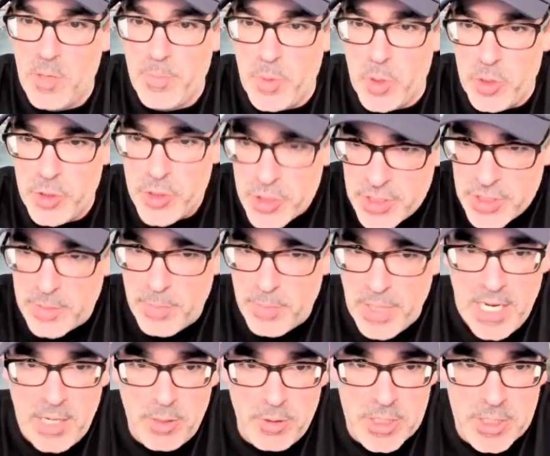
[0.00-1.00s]
our purchasing
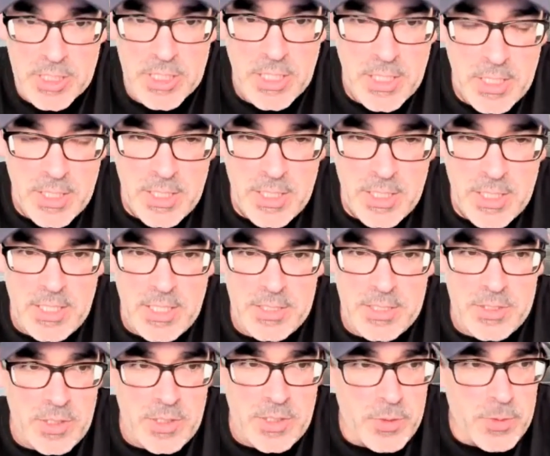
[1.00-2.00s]
power.
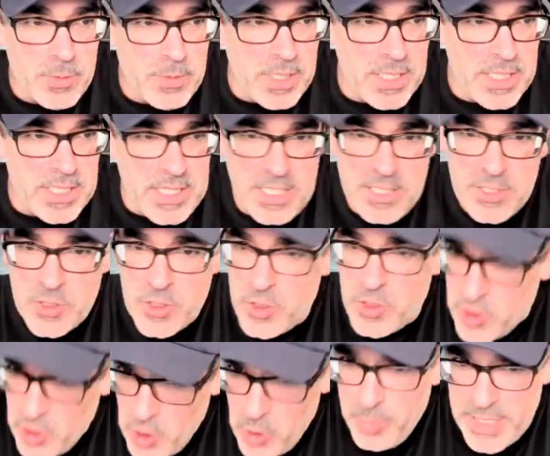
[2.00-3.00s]
So there's
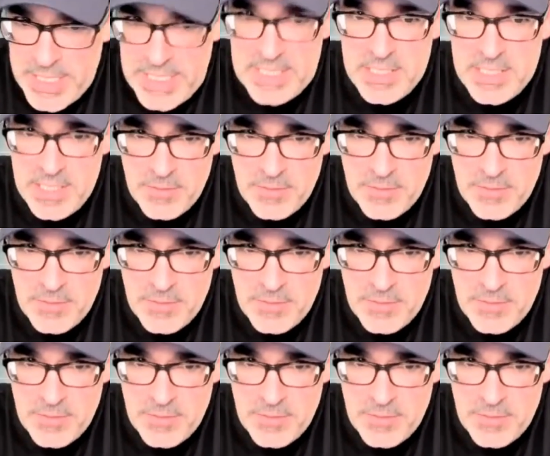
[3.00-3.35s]
so many